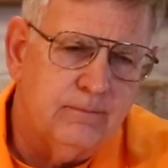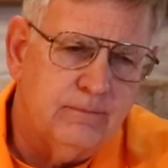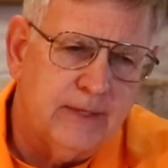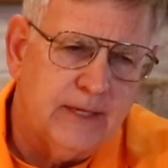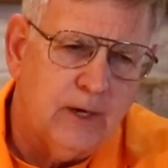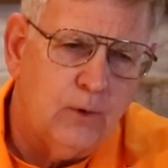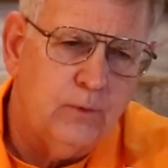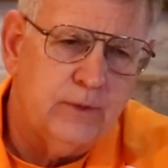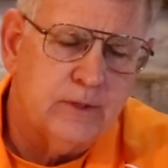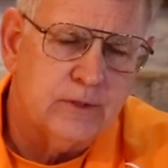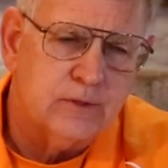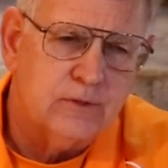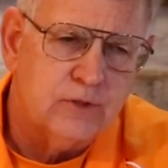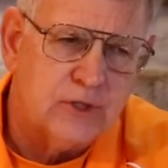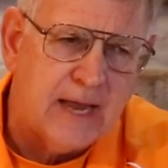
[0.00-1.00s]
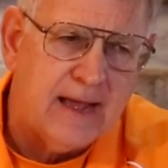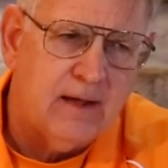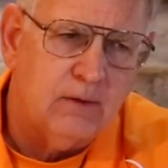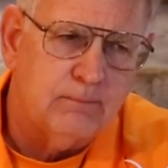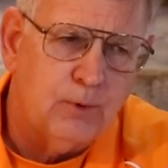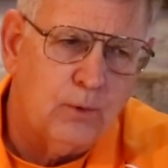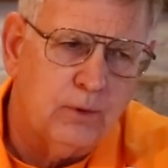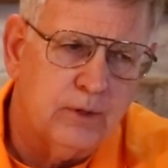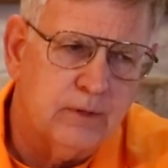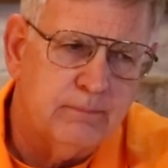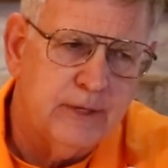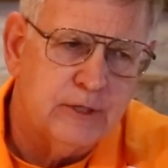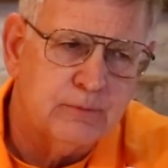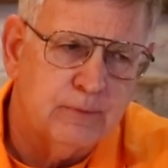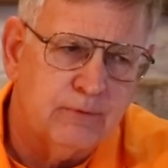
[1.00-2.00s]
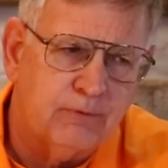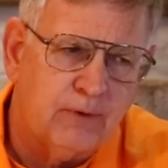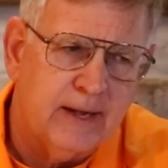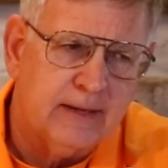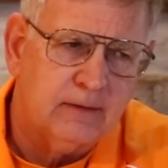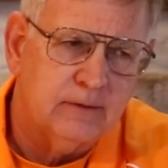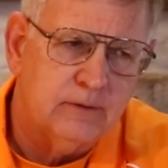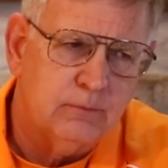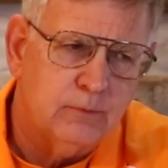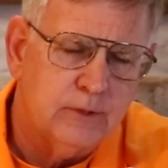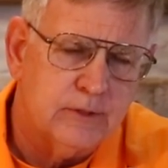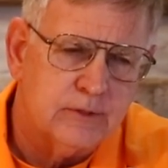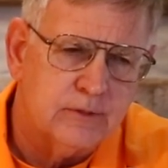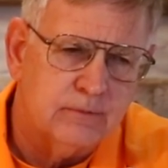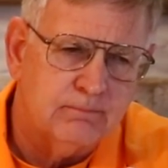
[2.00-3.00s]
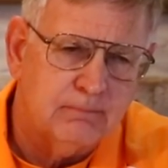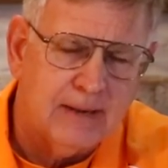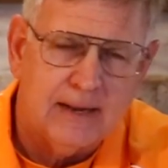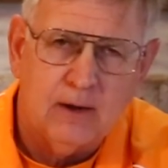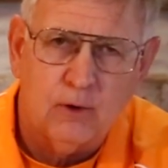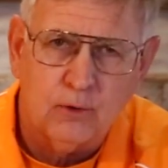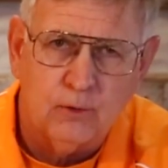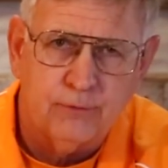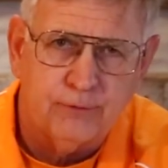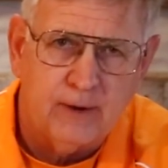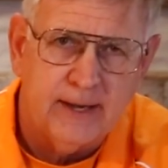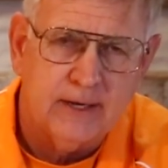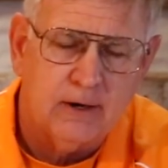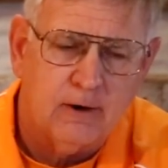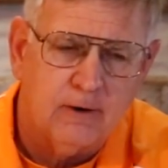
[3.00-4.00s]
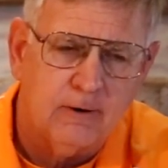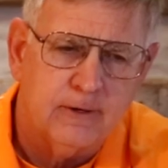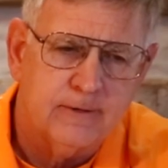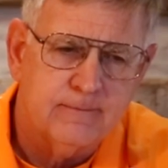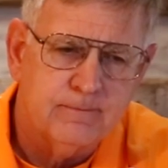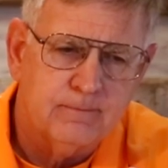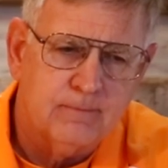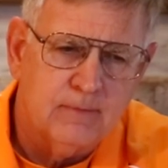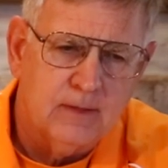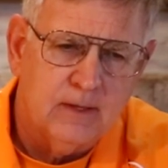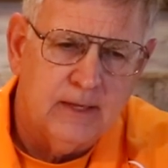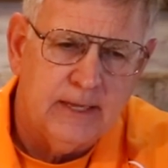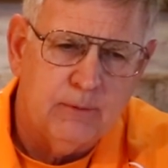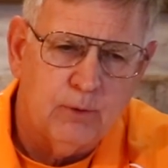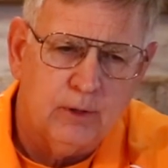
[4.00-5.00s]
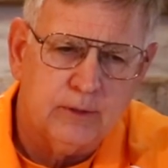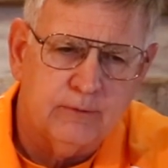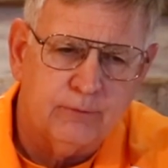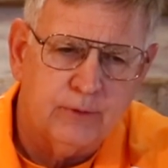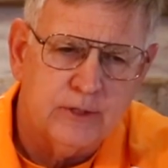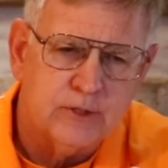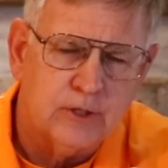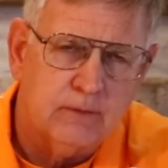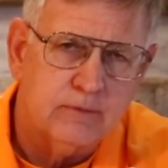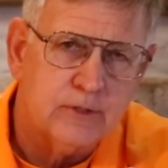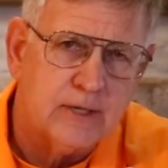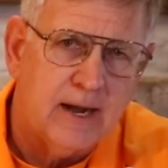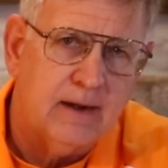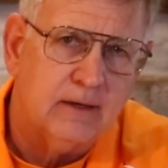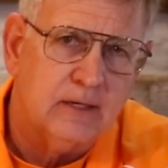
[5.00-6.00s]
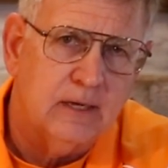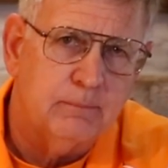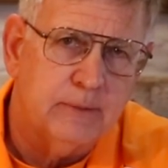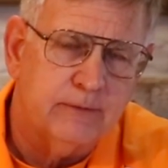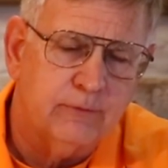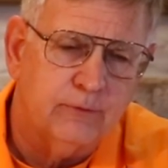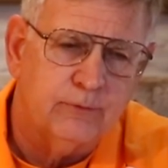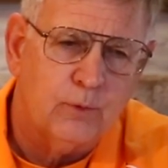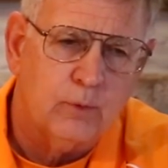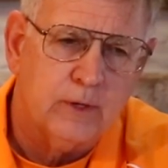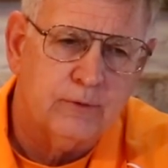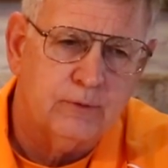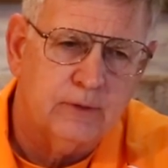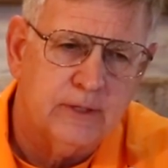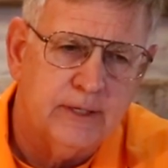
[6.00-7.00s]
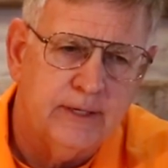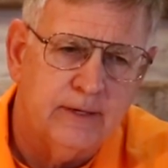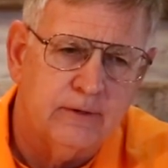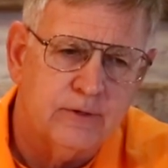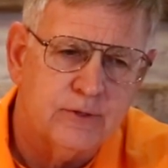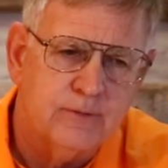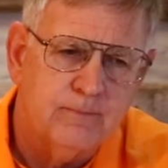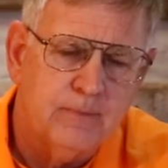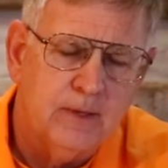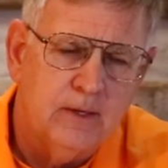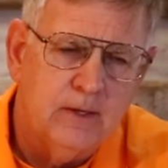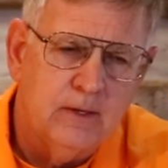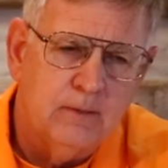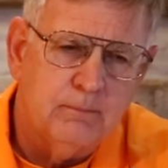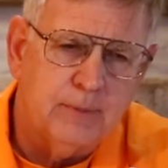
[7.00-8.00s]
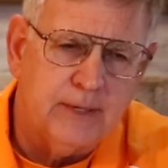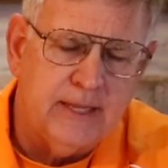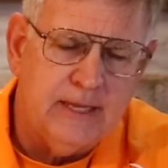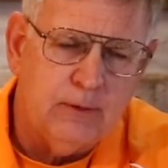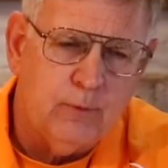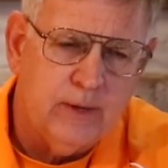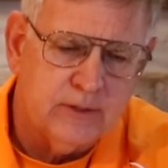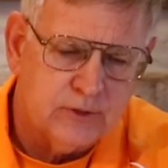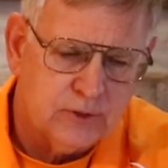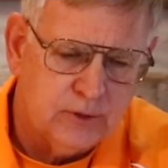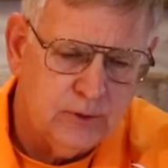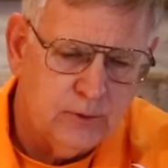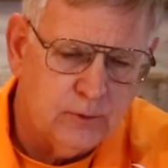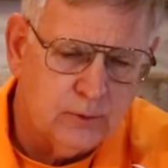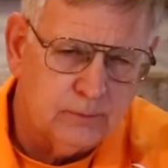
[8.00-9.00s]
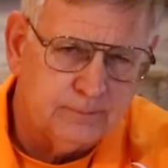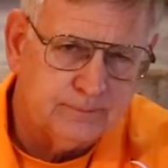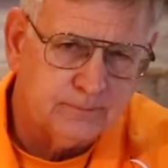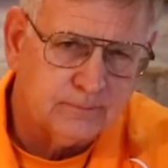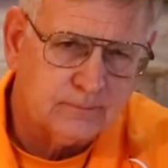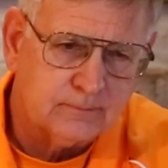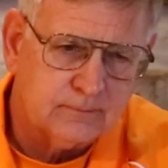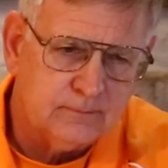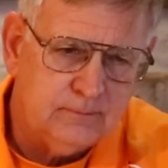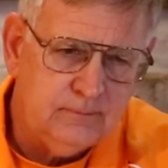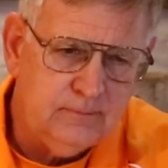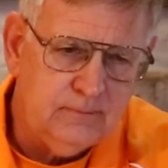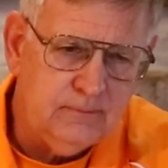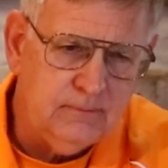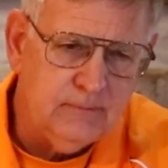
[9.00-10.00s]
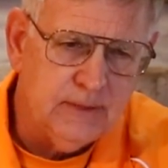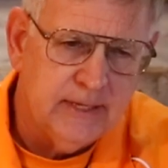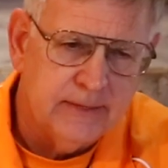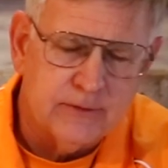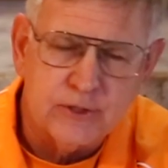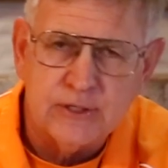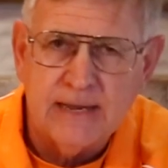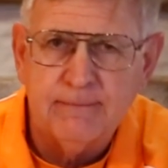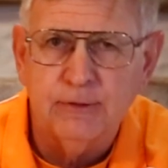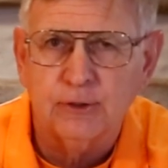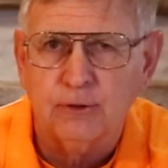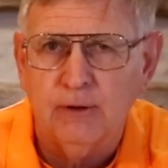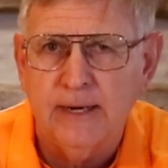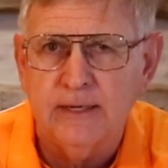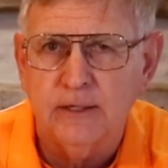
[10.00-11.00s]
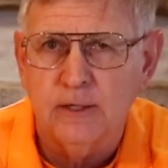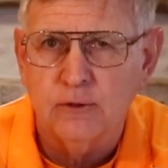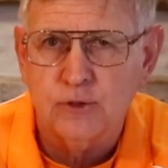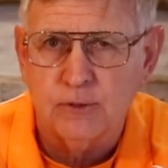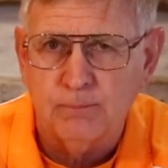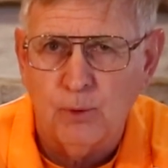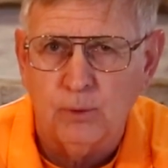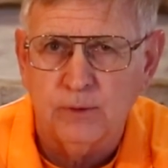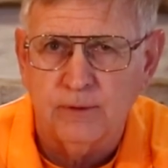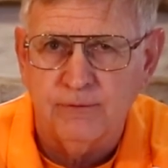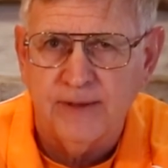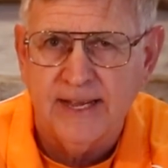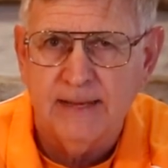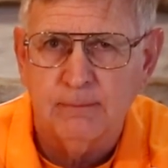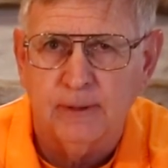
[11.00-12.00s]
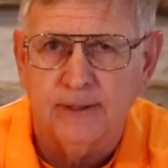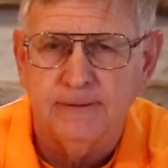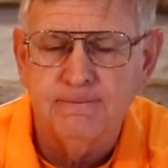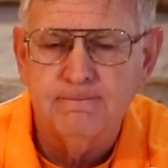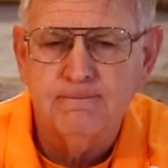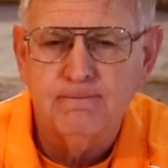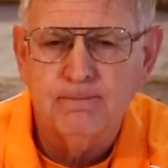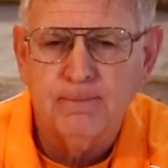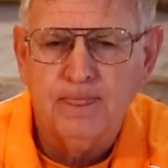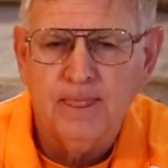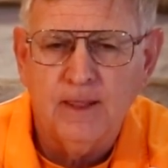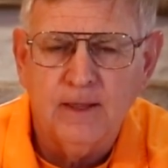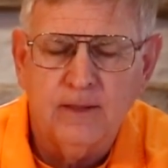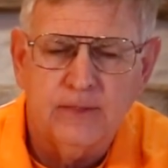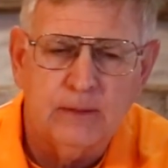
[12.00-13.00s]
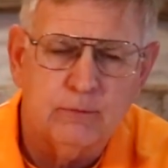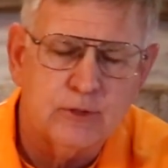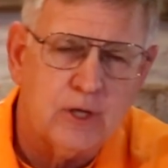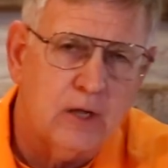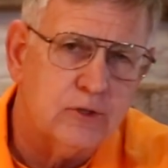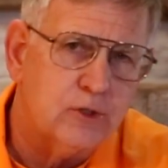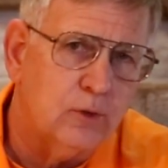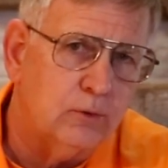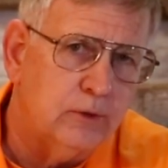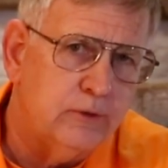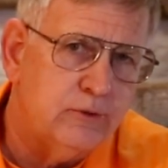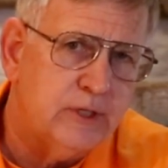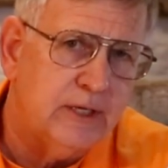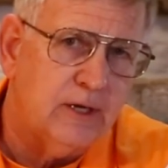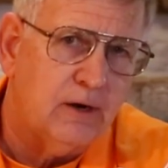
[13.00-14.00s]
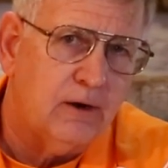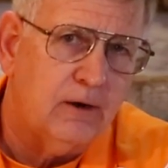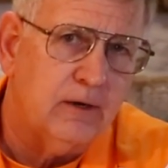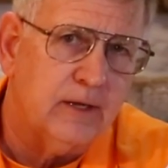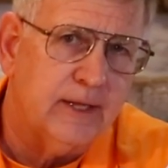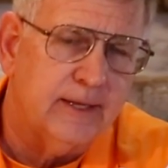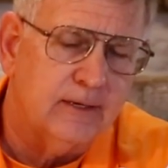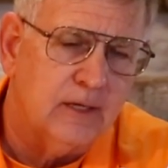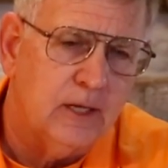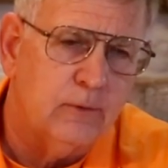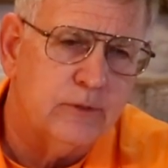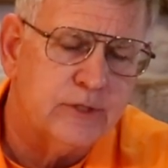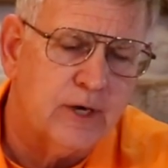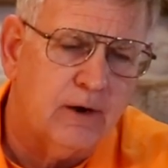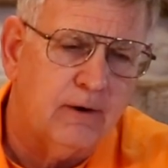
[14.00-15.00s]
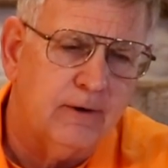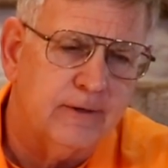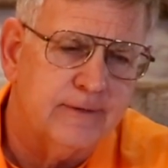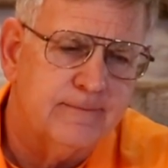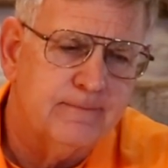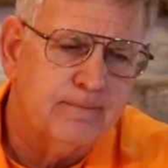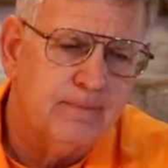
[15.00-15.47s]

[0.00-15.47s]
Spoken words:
The oldest child born to Benjamin Franklin was my Uncle Frank Hart. He worked at Free Service Tire Company for 43 years. But he quit school in the 7th grade to go support the family. There was also Lucy Hart and Lois Hart.